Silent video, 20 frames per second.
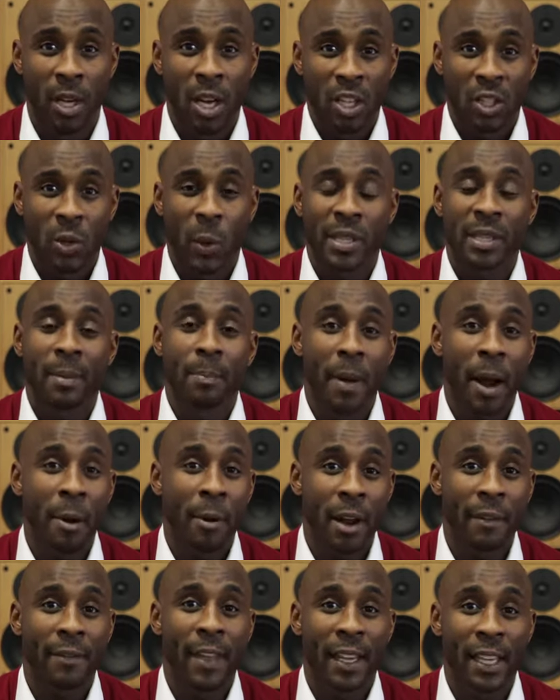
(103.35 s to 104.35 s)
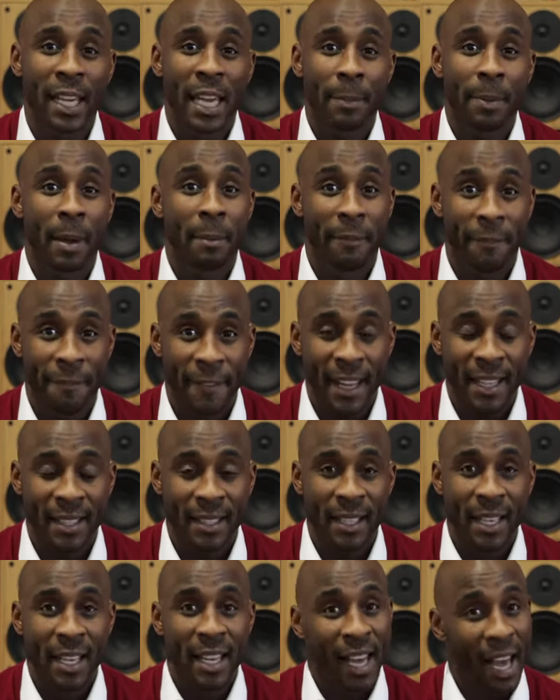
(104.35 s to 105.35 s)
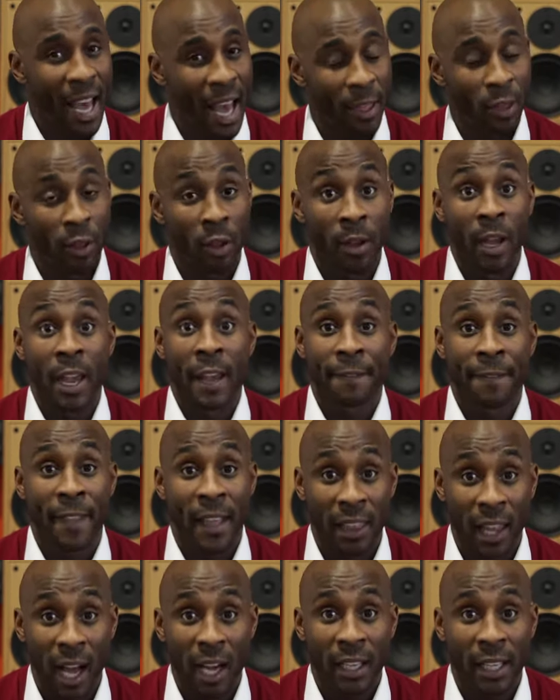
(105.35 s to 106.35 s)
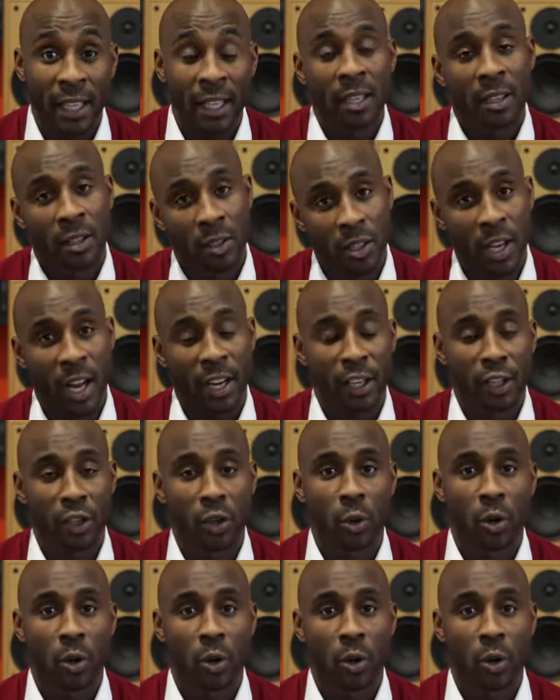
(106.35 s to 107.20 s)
So it's imperative they keep him fit and, if they're lucky, signing a new